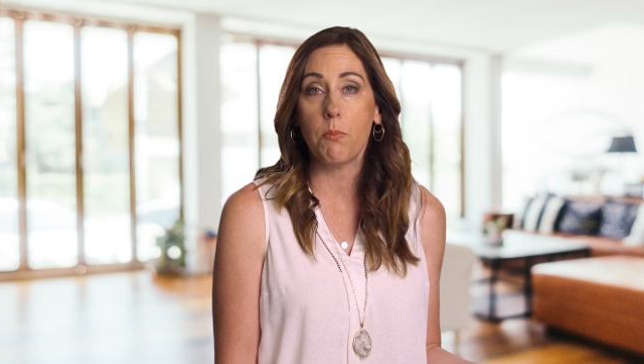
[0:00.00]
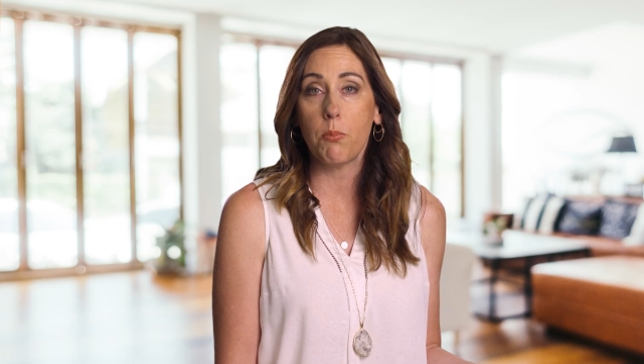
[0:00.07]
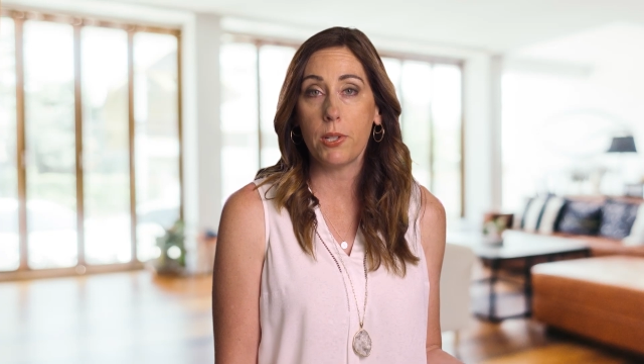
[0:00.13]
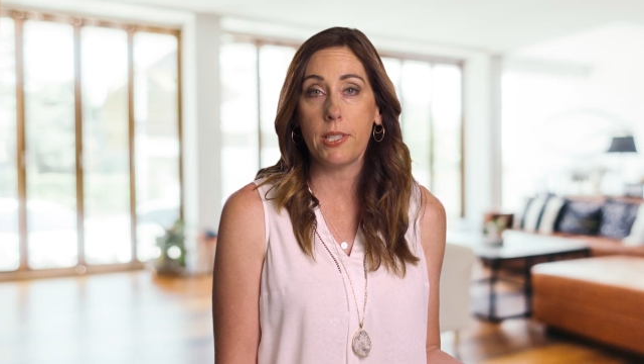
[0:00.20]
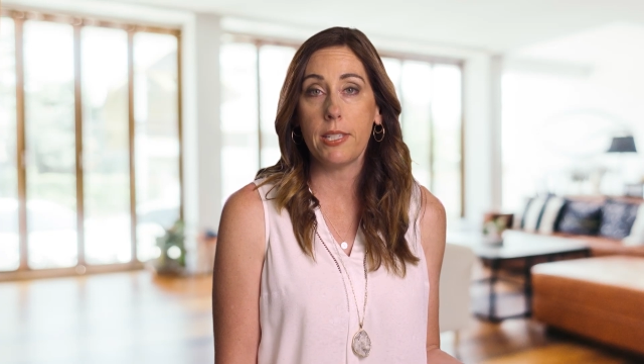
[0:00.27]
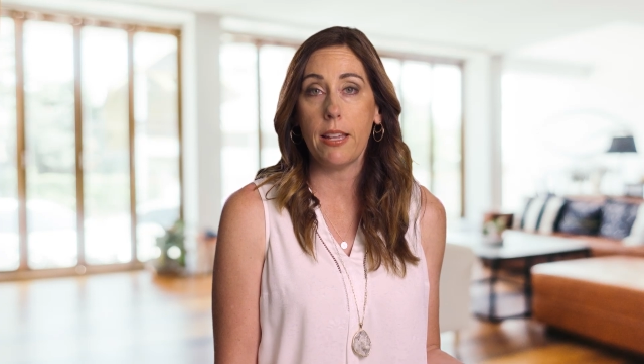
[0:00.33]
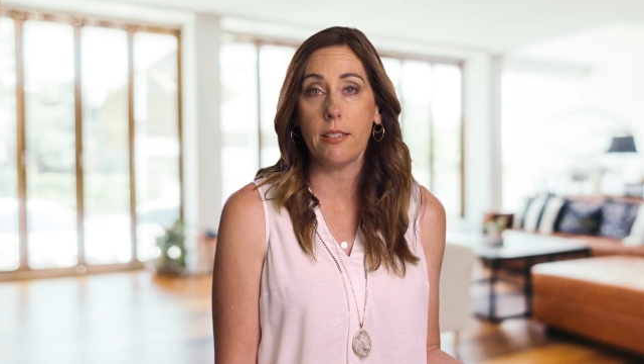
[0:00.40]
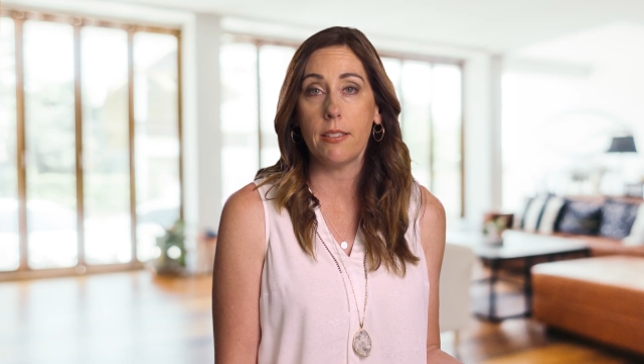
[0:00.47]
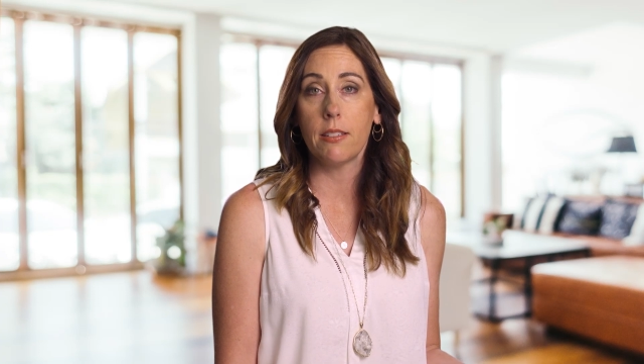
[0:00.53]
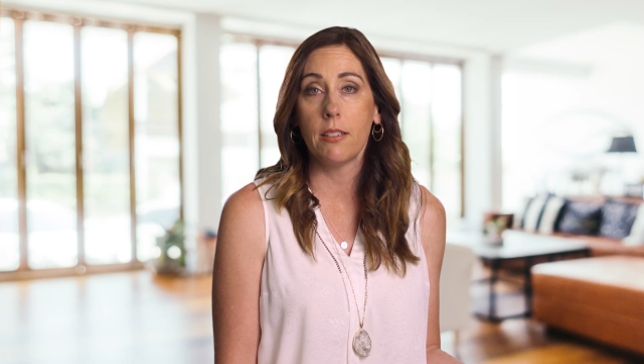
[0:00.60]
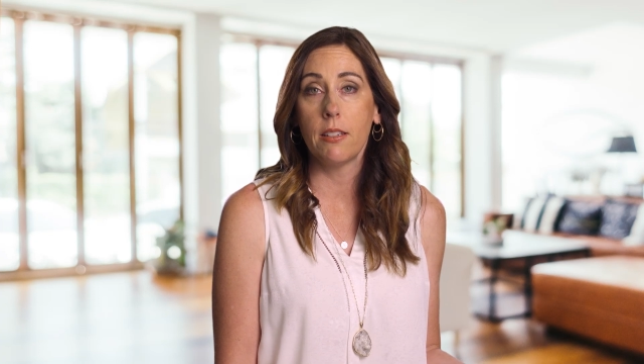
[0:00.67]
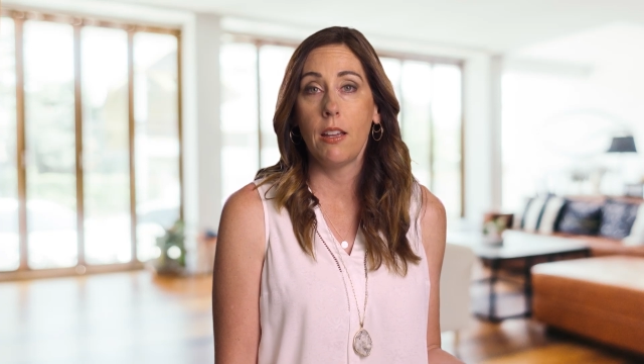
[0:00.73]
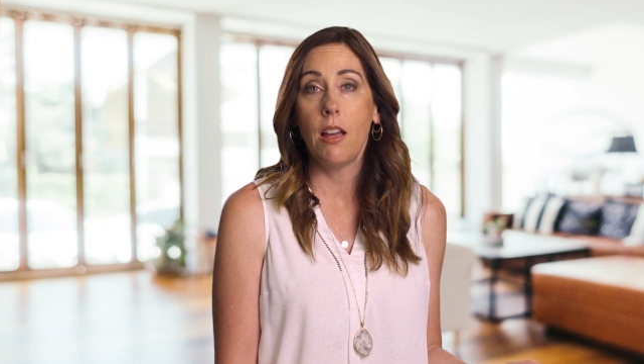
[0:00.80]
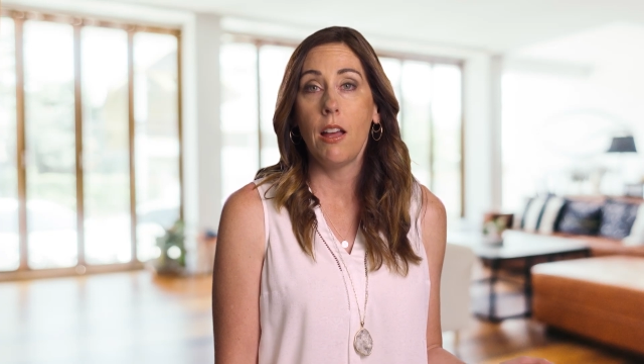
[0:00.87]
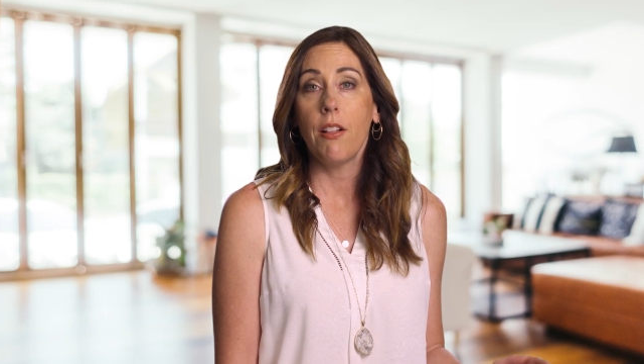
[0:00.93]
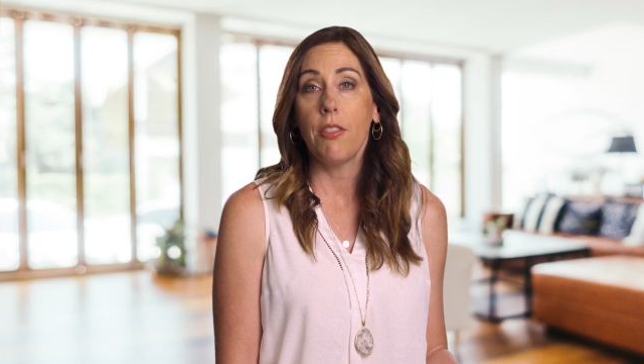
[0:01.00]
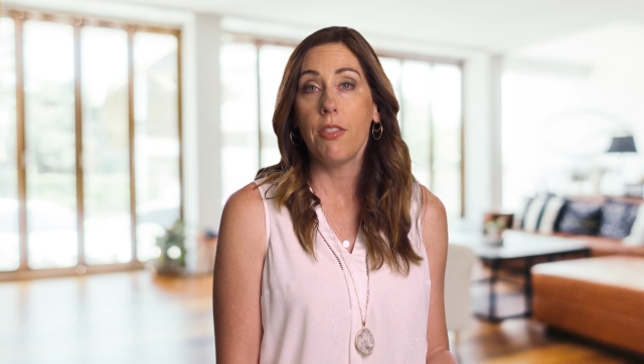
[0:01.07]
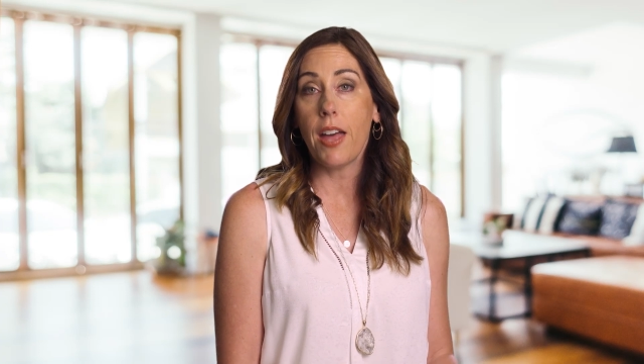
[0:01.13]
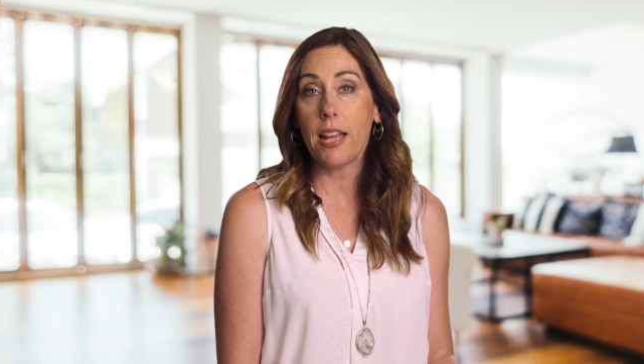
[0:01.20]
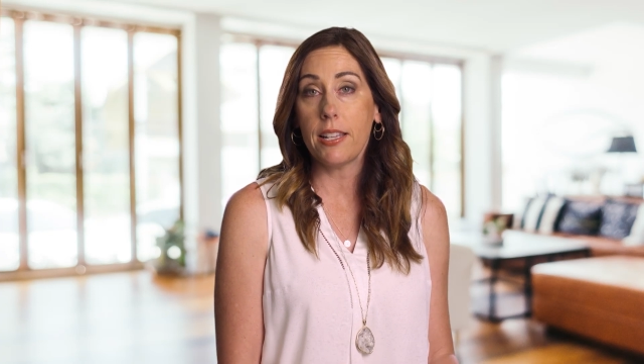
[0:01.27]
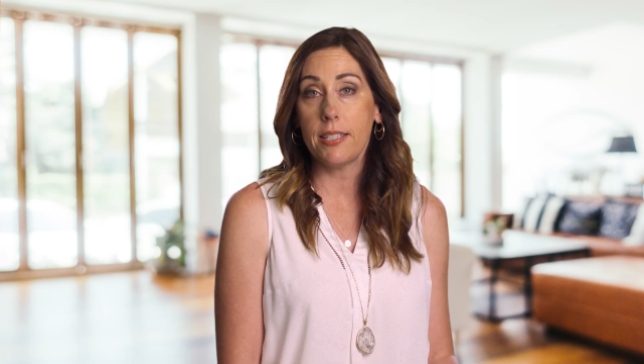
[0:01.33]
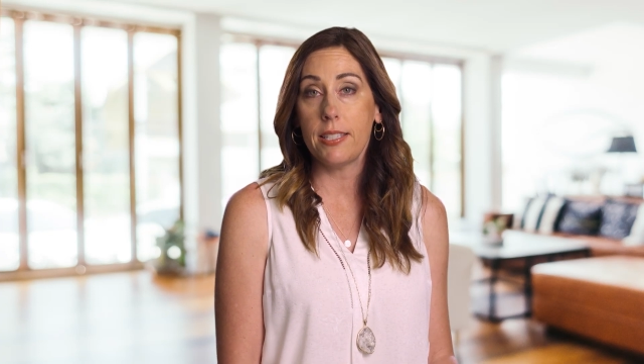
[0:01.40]
present.
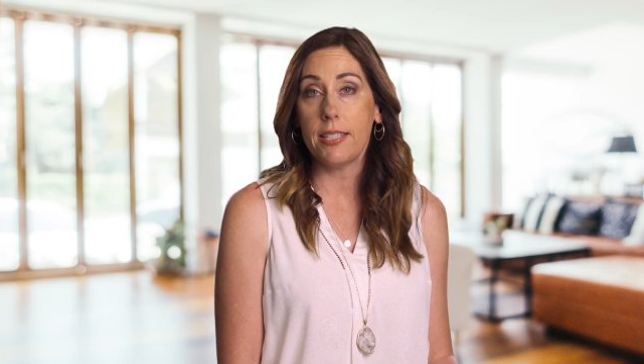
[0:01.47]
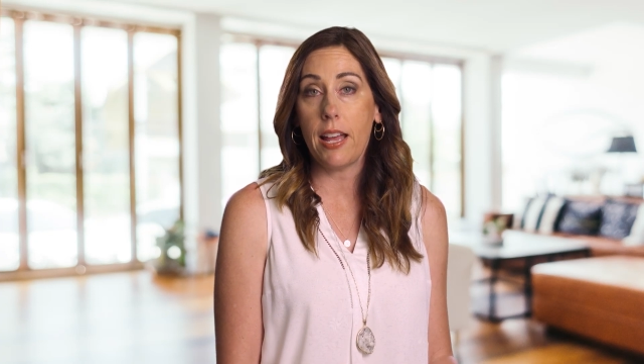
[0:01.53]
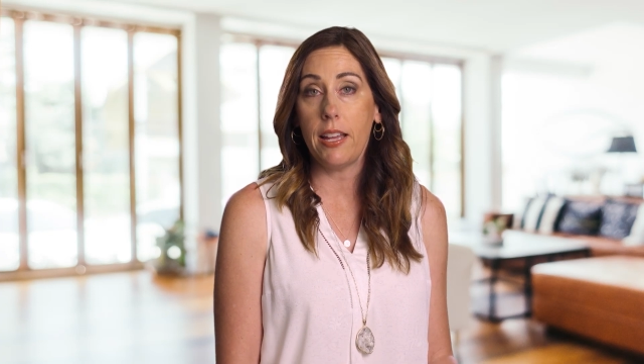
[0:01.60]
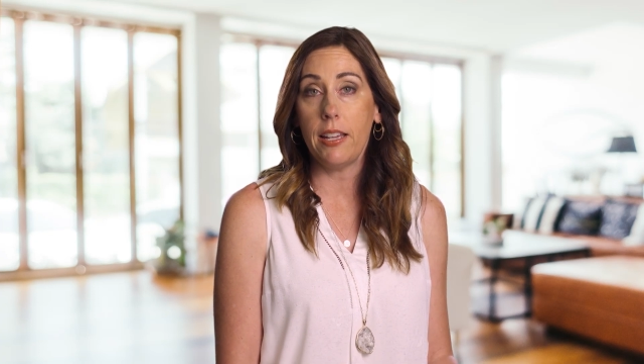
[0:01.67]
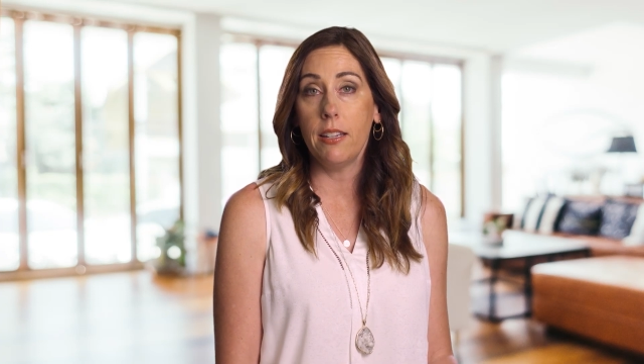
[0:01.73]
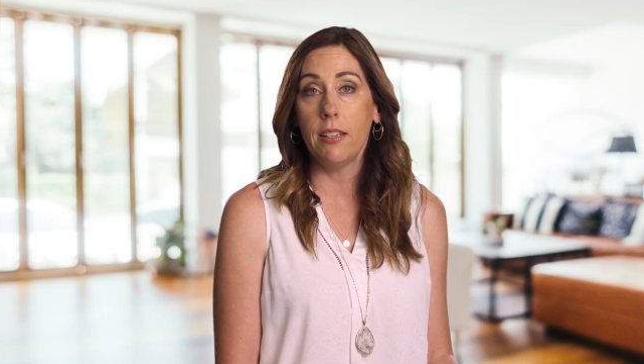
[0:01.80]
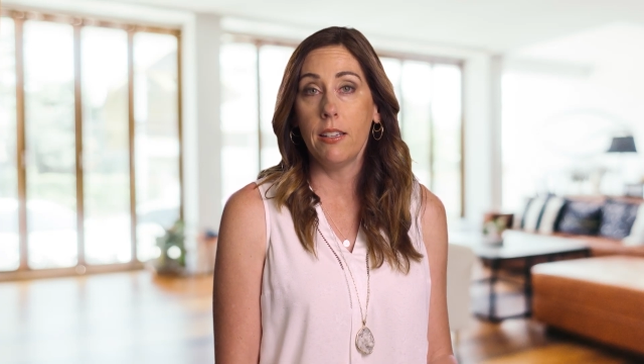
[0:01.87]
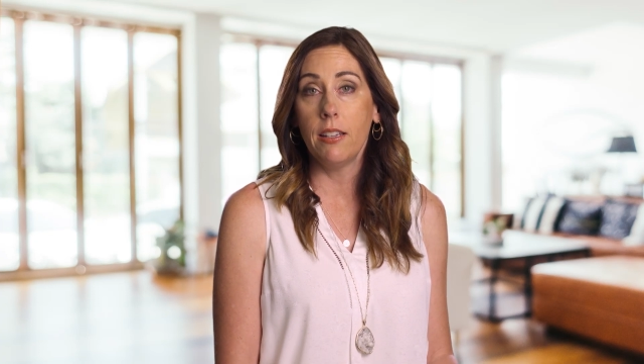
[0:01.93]
That said,